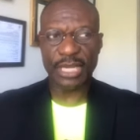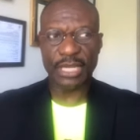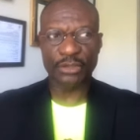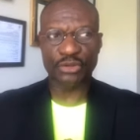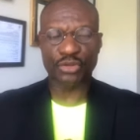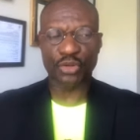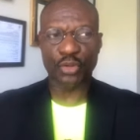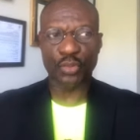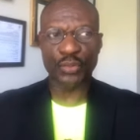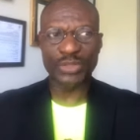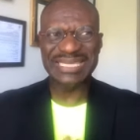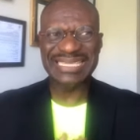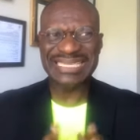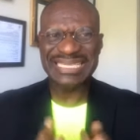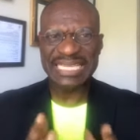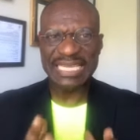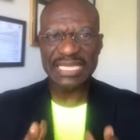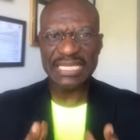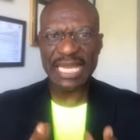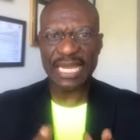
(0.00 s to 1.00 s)
And so we
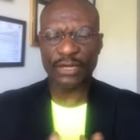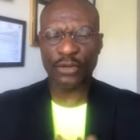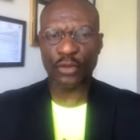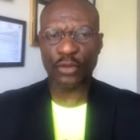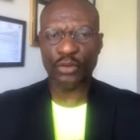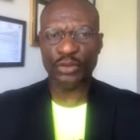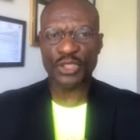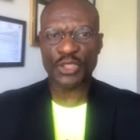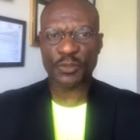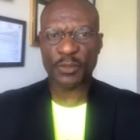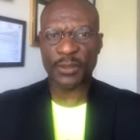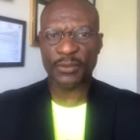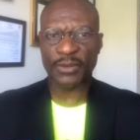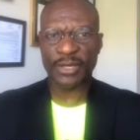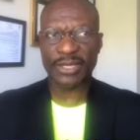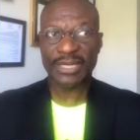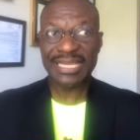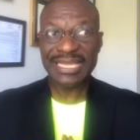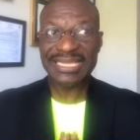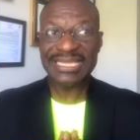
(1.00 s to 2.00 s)
see that the Holy
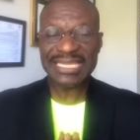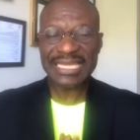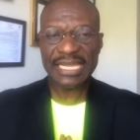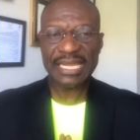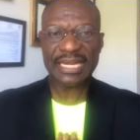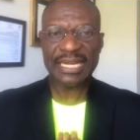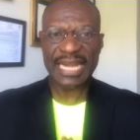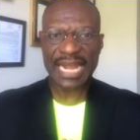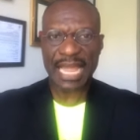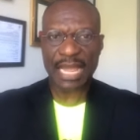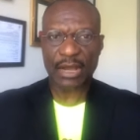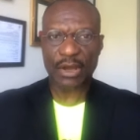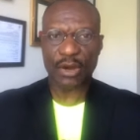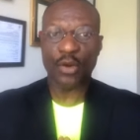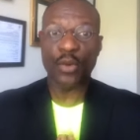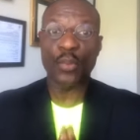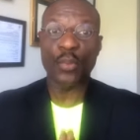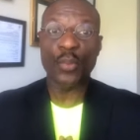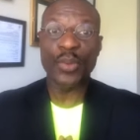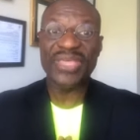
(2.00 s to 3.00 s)
Spirit is here
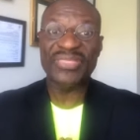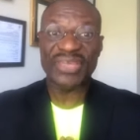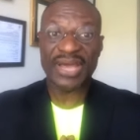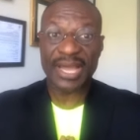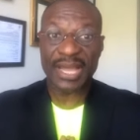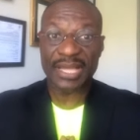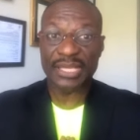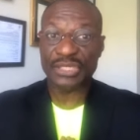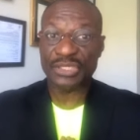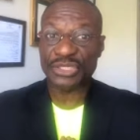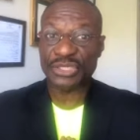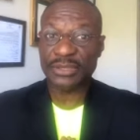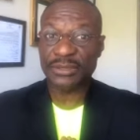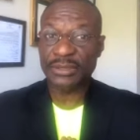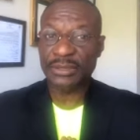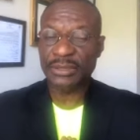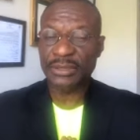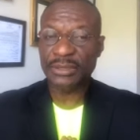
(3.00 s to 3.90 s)
now with us.